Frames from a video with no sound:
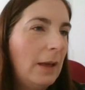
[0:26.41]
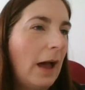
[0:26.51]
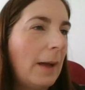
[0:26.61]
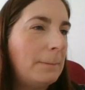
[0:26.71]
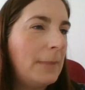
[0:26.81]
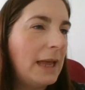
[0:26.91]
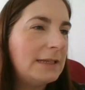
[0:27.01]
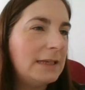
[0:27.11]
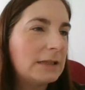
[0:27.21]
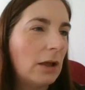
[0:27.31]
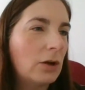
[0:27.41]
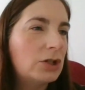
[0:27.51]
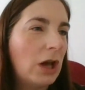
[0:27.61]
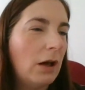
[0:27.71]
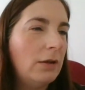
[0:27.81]
Uh, Maisie's
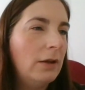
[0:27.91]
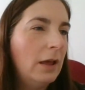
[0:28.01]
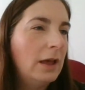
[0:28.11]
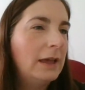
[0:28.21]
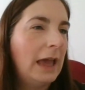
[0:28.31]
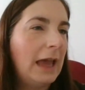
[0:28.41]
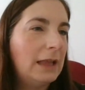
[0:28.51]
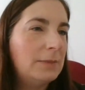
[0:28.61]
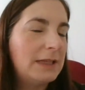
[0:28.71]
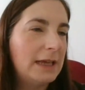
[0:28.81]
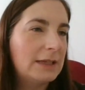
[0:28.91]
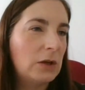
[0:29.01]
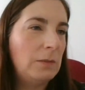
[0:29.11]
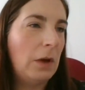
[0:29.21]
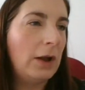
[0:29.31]
logged on. Caleb says,
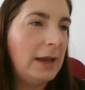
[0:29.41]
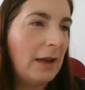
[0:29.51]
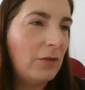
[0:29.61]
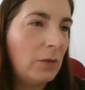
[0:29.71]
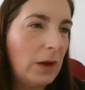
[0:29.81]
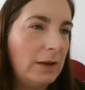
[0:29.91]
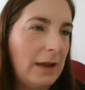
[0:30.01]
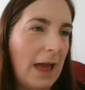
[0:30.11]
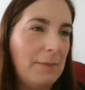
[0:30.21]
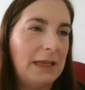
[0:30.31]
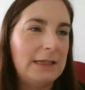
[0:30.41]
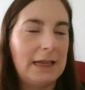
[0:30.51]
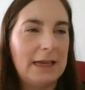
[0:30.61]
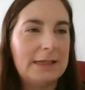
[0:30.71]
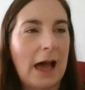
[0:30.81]
Good morning, everyone. Emily
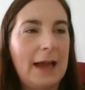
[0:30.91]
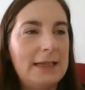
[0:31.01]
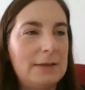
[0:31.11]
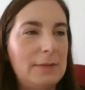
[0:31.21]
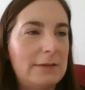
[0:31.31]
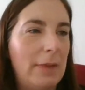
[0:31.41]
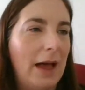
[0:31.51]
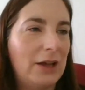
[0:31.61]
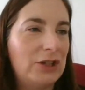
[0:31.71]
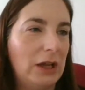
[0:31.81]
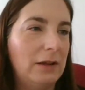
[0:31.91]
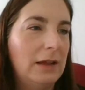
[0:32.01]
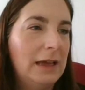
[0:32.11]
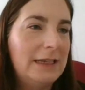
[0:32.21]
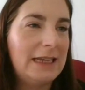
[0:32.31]
says, Hi to Miss Marshall.
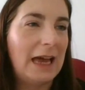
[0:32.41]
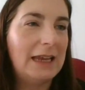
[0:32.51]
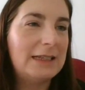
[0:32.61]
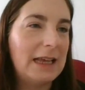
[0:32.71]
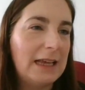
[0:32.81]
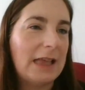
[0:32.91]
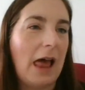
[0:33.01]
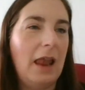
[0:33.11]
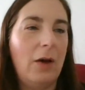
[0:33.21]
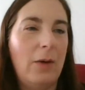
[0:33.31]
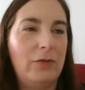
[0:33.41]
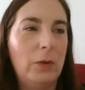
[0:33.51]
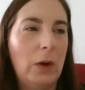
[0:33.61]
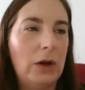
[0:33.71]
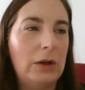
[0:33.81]
Diana says, Hello,
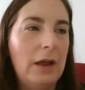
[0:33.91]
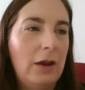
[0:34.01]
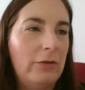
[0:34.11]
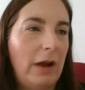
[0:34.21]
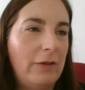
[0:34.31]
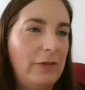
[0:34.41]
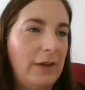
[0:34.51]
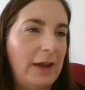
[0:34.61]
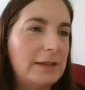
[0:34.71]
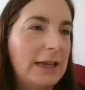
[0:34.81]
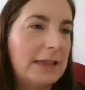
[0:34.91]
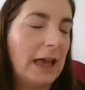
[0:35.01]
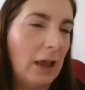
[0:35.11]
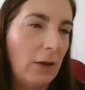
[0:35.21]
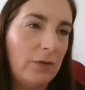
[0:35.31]
everyone. Raphael
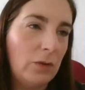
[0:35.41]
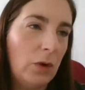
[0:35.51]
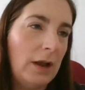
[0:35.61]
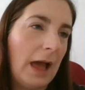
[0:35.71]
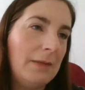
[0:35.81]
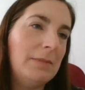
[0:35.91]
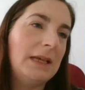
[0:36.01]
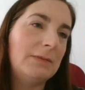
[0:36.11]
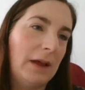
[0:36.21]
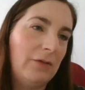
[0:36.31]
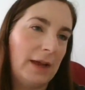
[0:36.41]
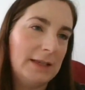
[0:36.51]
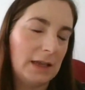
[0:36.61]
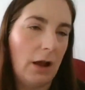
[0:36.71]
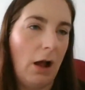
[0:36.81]
says, Hello, everyone. I miss my
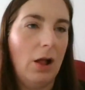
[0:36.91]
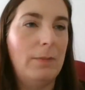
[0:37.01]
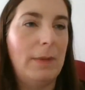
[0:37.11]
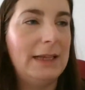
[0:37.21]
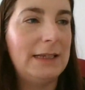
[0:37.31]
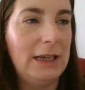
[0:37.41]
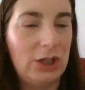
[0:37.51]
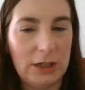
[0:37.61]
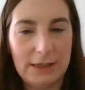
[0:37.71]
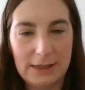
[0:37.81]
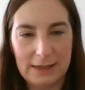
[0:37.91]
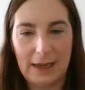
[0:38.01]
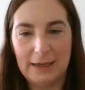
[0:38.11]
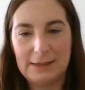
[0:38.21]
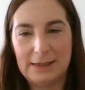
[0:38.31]
friends and all my teachers.
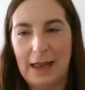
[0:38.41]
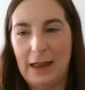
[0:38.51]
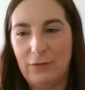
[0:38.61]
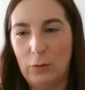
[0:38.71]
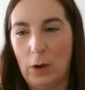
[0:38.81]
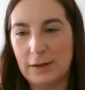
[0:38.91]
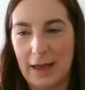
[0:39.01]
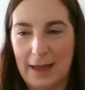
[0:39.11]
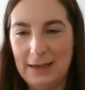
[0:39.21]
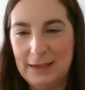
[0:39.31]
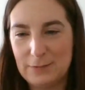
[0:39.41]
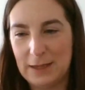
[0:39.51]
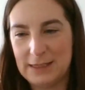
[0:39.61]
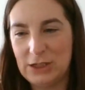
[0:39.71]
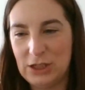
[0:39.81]
Stay safe. What kind
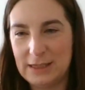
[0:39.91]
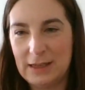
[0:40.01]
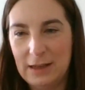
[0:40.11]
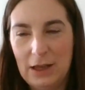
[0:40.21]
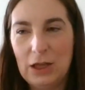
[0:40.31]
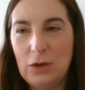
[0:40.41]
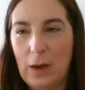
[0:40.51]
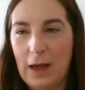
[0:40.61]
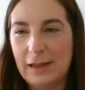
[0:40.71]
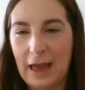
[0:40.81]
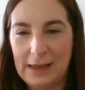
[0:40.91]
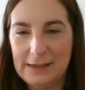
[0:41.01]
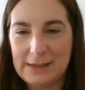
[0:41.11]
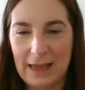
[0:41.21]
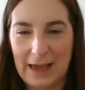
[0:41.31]
messages? You are
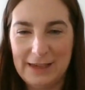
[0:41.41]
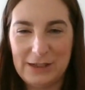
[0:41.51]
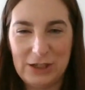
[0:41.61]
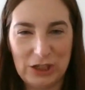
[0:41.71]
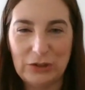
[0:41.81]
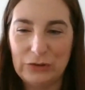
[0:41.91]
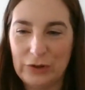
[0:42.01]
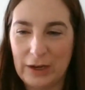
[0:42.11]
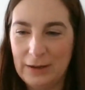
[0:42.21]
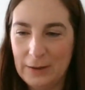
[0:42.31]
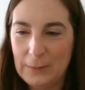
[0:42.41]
kind, kind children.